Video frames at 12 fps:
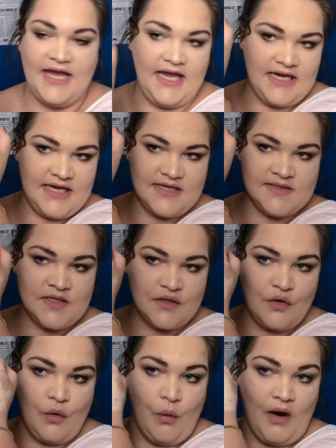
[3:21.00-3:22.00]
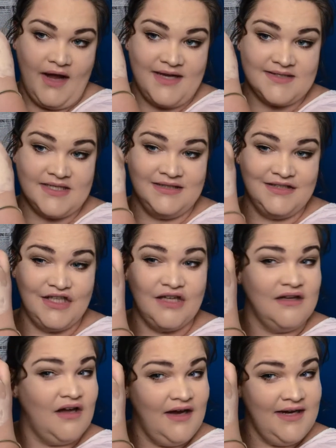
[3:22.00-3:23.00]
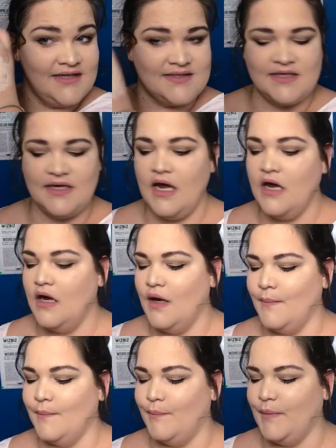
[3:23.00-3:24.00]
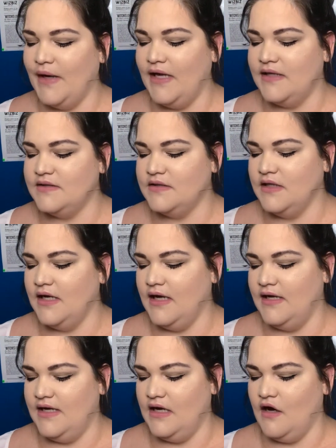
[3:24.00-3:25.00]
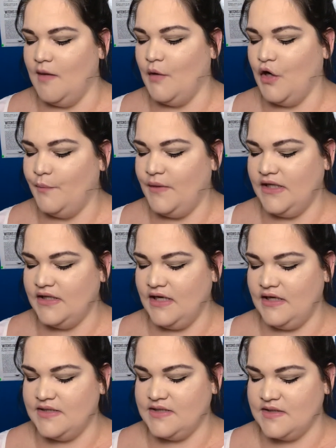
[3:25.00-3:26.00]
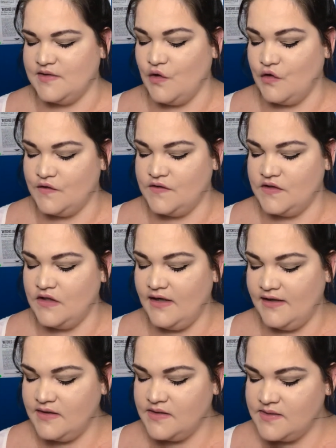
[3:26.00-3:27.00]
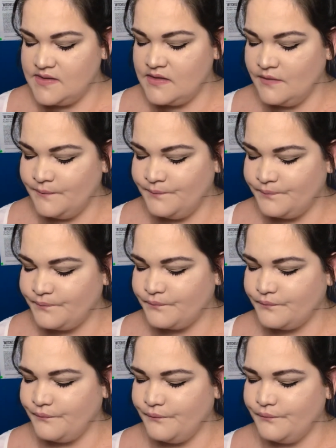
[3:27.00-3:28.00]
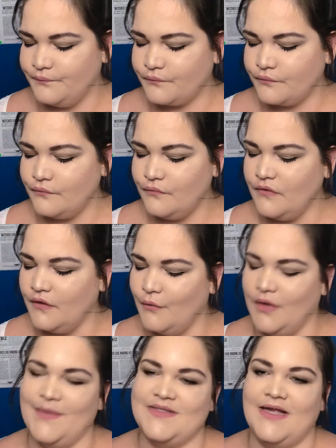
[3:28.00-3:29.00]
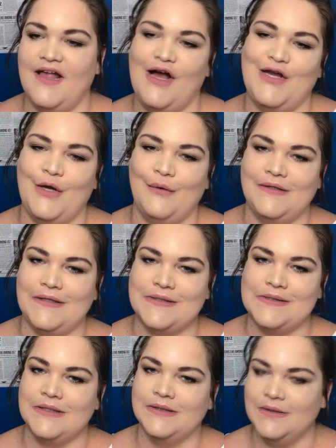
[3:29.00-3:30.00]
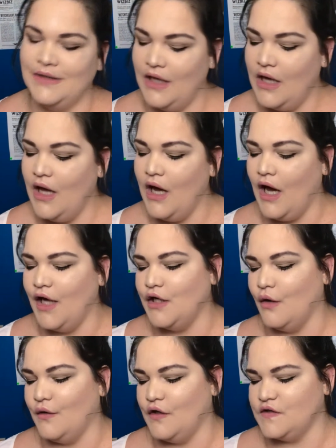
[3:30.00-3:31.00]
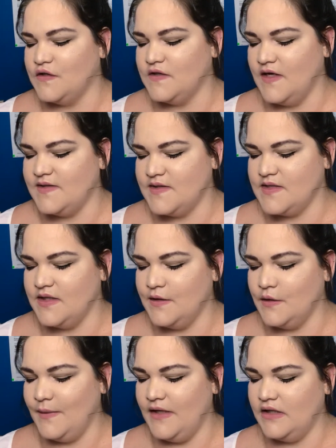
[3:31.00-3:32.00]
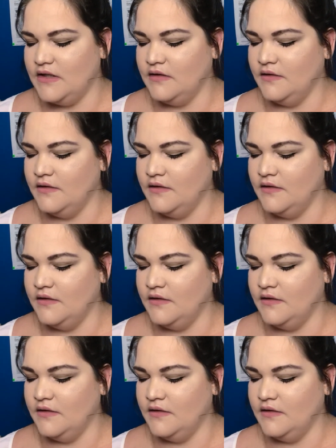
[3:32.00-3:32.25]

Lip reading: it is quite light, but I'm hoping that it does oxidize. What am I saying? I know it does. I know it oxidizes a little bit.